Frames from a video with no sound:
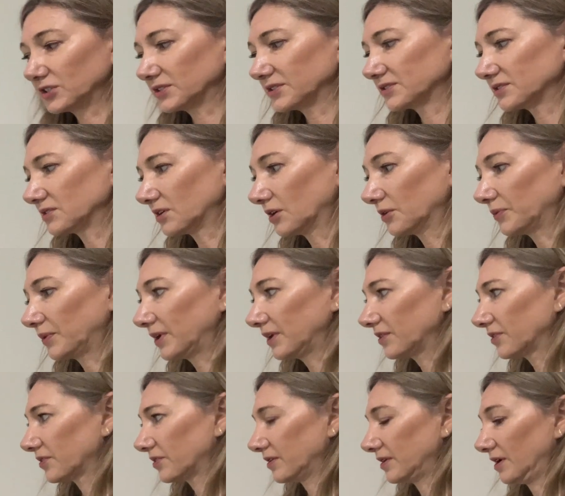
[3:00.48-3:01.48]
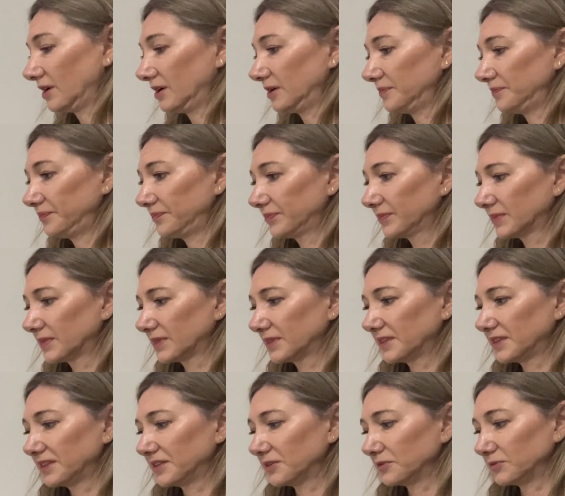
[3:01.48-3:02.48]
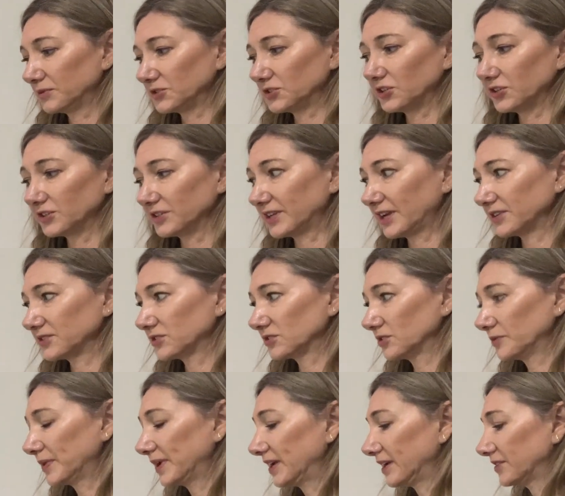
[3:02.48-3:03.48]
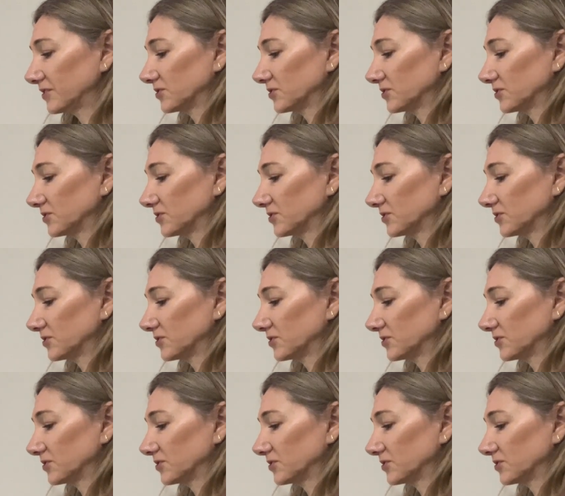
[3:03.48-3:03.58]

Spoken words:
to start with. Return guests are big,